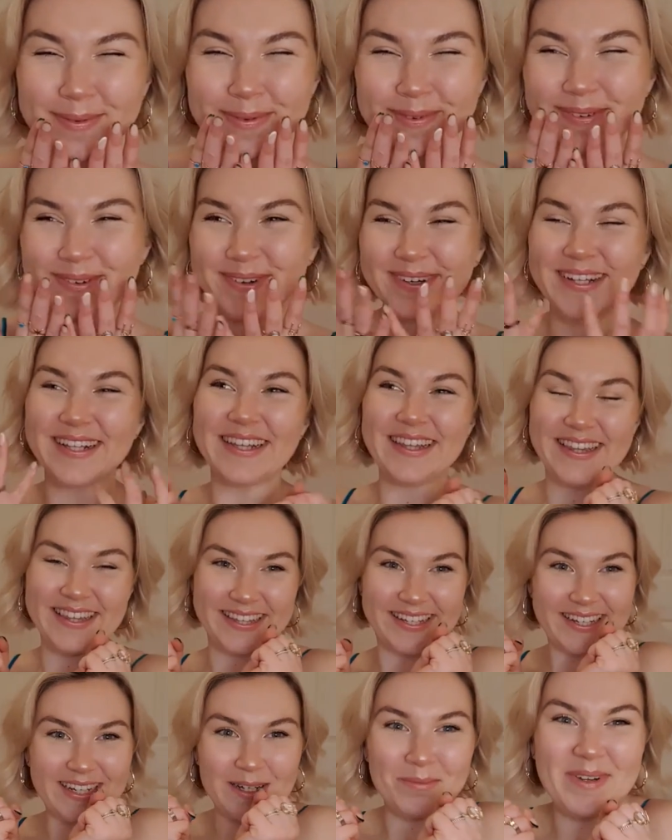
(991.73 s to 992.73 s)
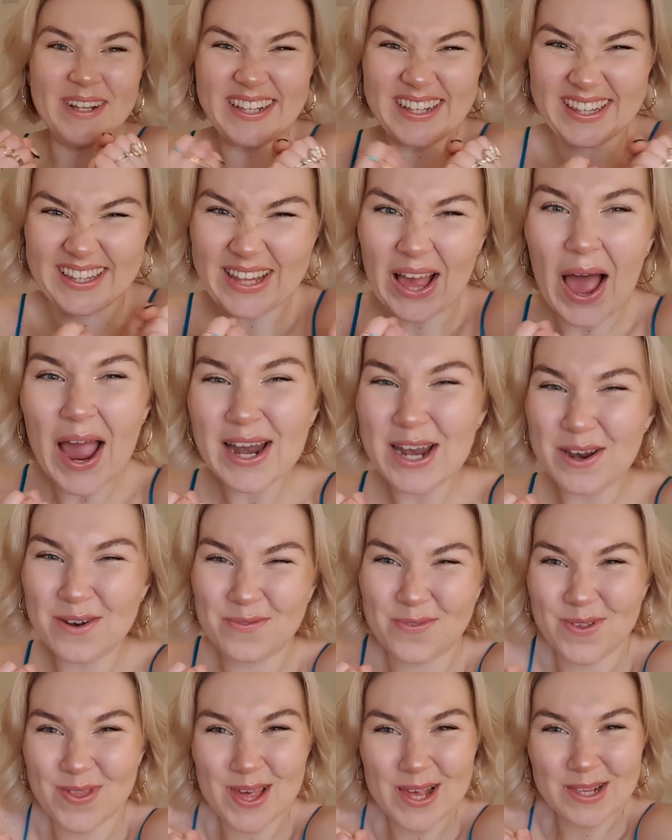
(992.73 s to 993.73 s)
I'm excited
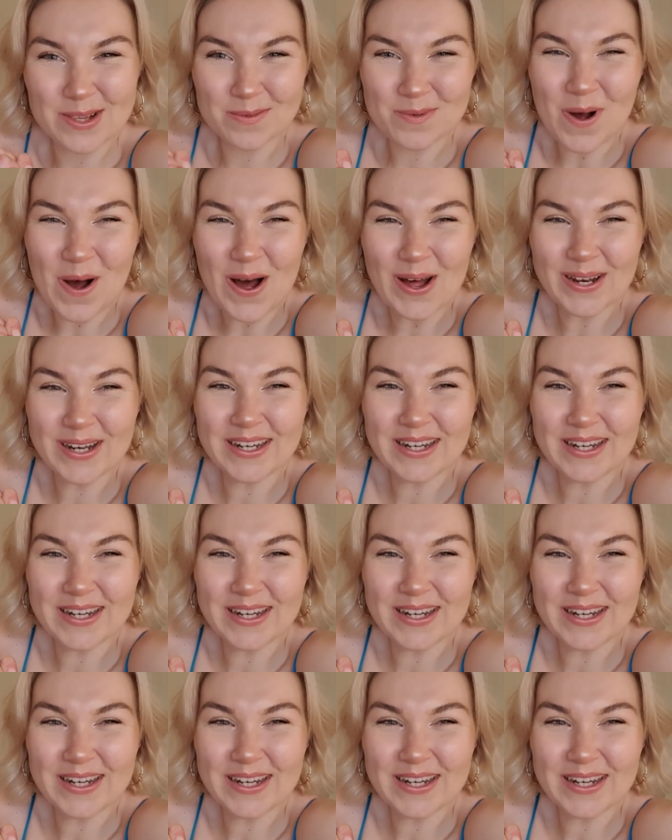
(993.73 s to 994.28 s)
for this one.